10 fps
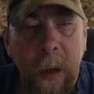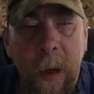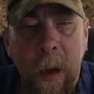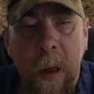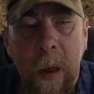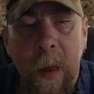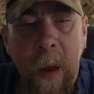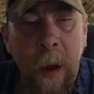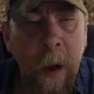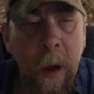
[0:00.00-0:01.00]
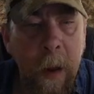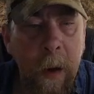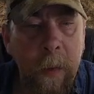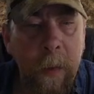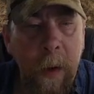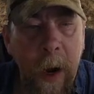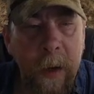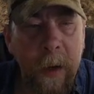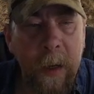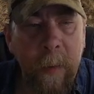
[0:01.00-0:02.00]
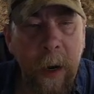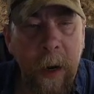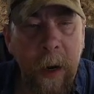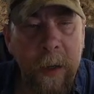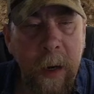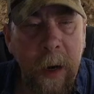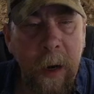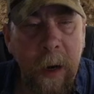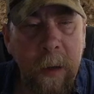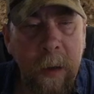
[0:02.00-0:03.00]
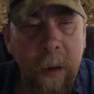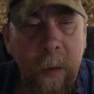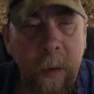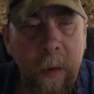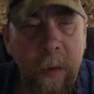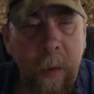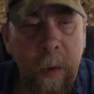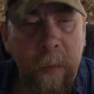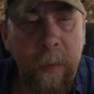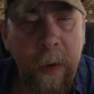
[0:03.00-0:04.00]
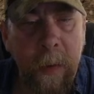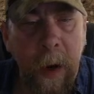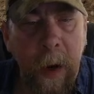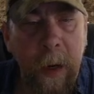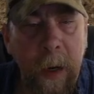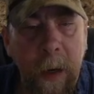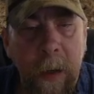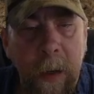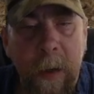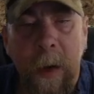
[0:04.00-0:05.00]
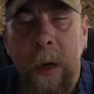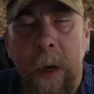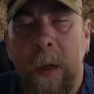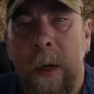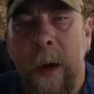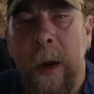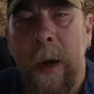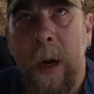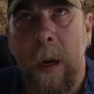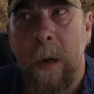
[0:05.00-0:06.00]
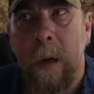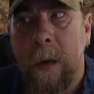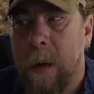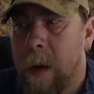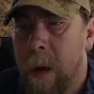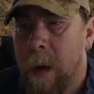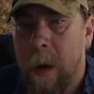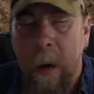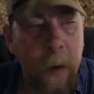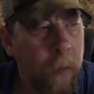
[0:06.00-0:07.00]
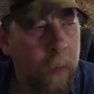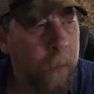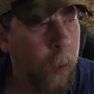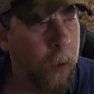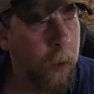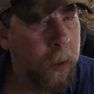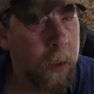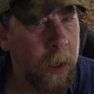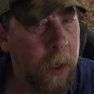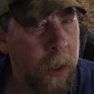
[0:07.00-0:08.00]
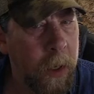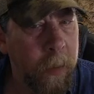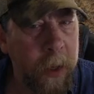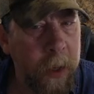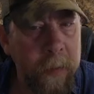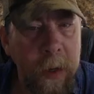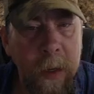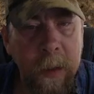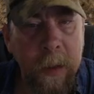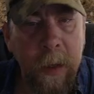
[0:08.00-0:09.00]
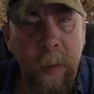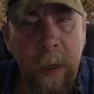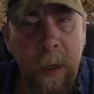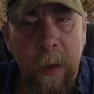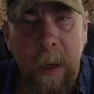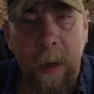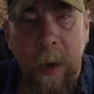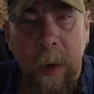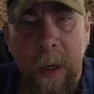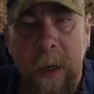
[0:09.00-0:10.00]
this was the last email I sent out on the 25th right here. This is actually day 14, I believe it is, in my ClickBank series.